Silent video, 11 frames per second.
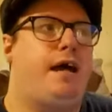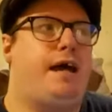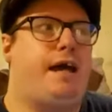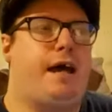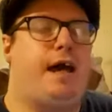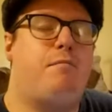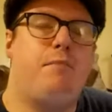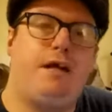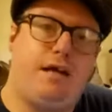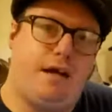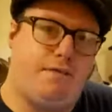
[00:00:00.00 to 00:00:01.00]
it can
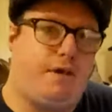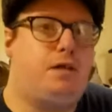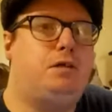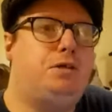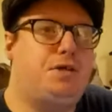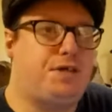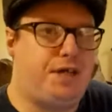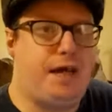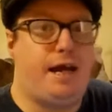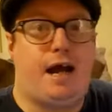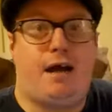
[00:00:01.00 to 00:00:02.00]
be difficult
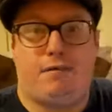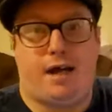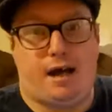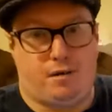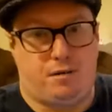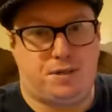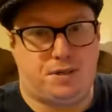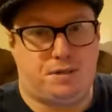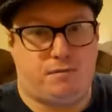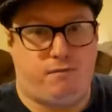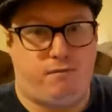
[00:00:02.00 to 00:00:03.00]
to get out the
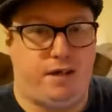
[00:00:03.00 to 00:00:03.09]
house,